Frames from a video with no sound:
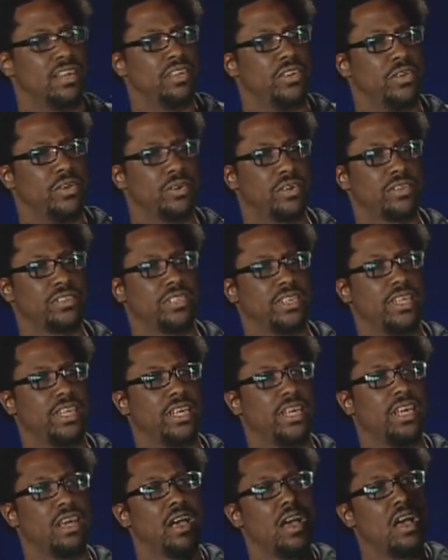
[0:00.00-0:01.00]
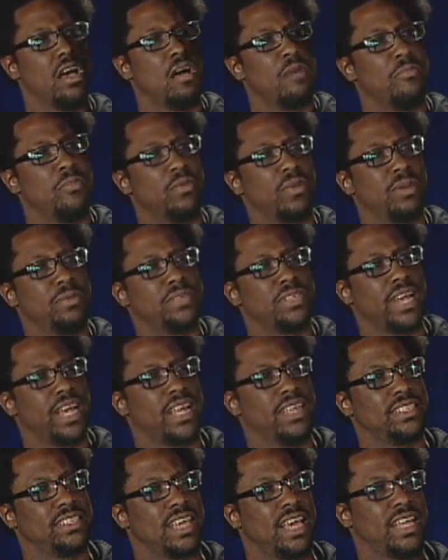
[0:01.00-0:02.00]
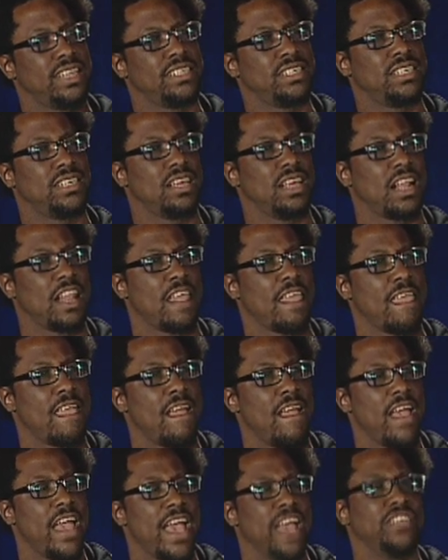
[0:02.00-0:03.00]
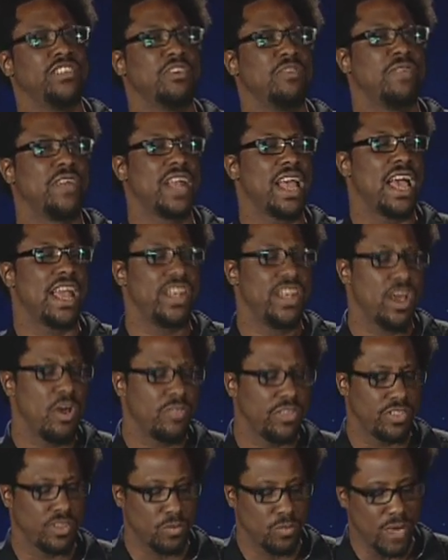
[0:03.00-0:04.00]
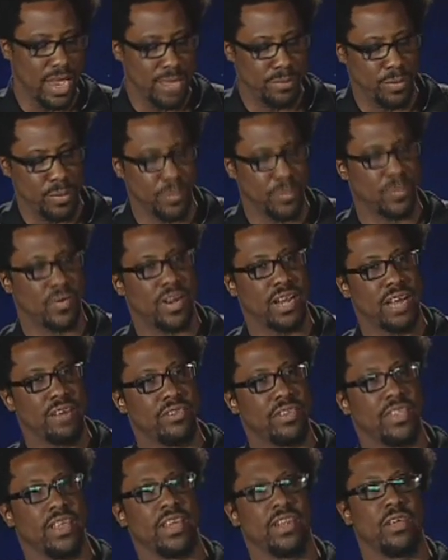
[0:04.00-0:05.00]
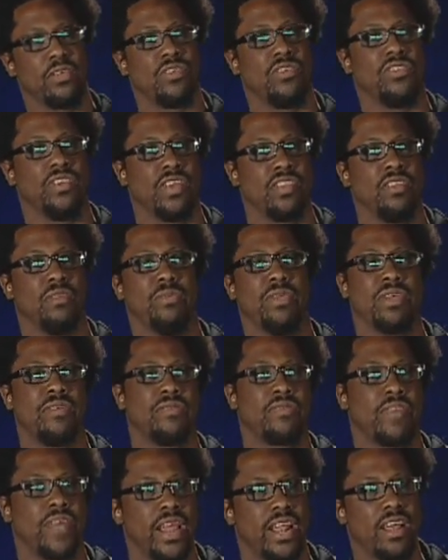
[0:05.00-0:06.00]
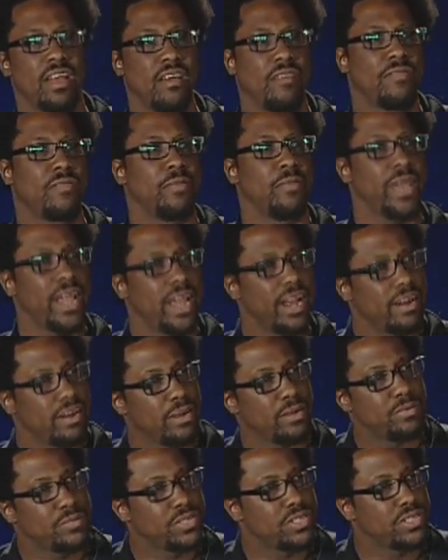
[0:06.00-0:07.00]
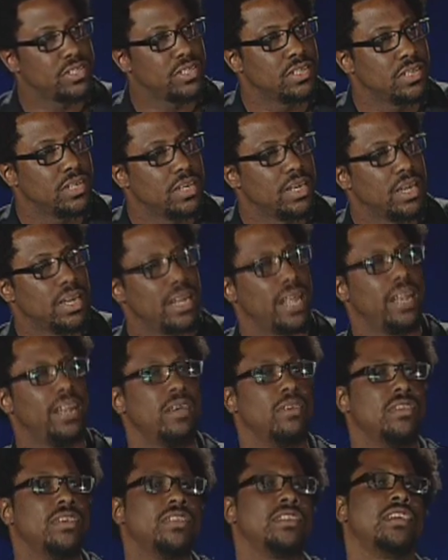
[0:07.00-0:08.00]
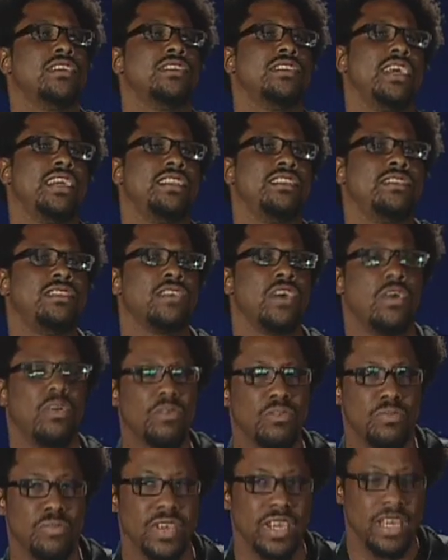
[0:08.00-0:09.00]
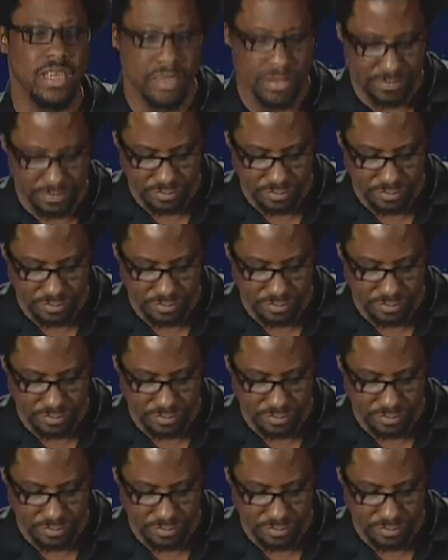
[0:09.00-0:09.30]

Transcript: New York City. But what I'm saying is that it's so funny. I know that the white people who run everything know there's nothing to be afraid of from Arabs. And I know this because they told me.